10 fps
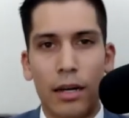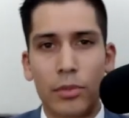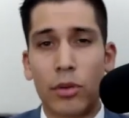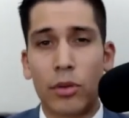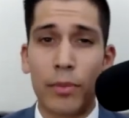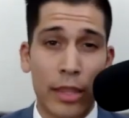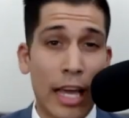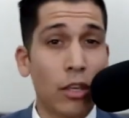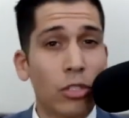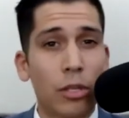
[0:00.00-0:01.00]
So
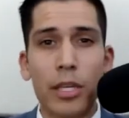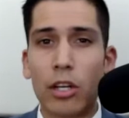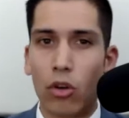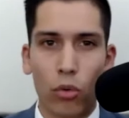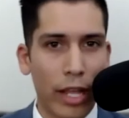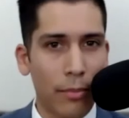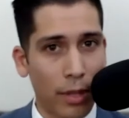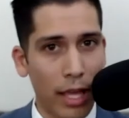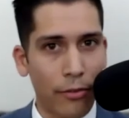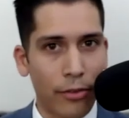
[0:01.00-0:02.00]
that used to be a great
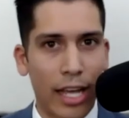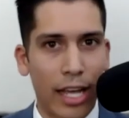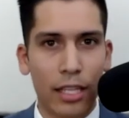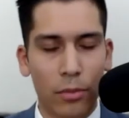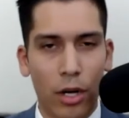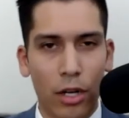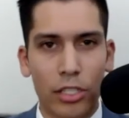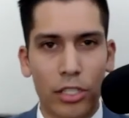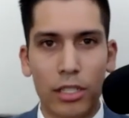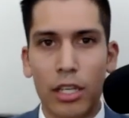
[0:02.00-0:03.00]
play for that living
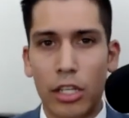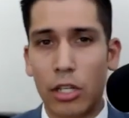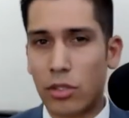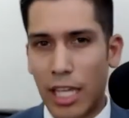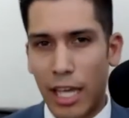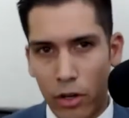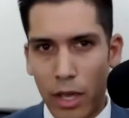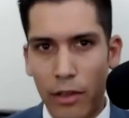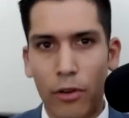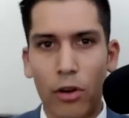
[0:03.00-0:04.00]
margin, save it
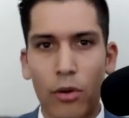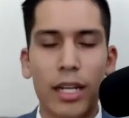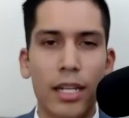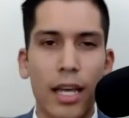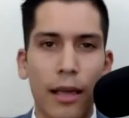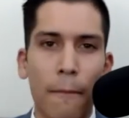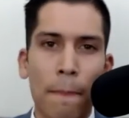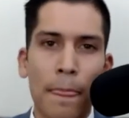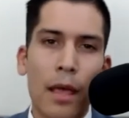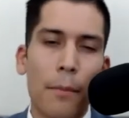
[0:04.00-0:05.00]
away for a rainy day.
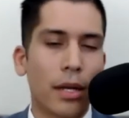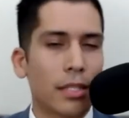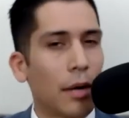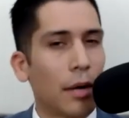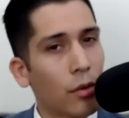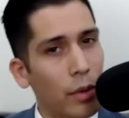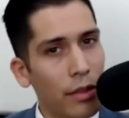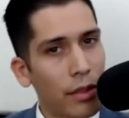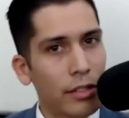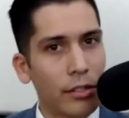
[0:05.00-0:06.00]
But is that what the
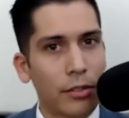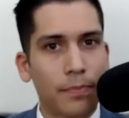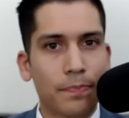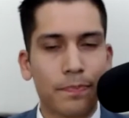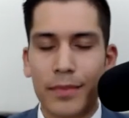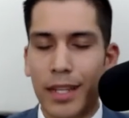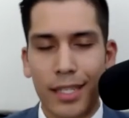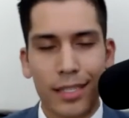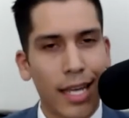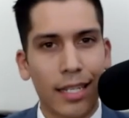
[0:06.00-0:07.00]
wealthy do? Not
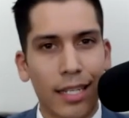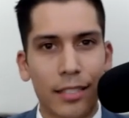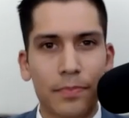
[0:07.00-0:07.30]
exactly.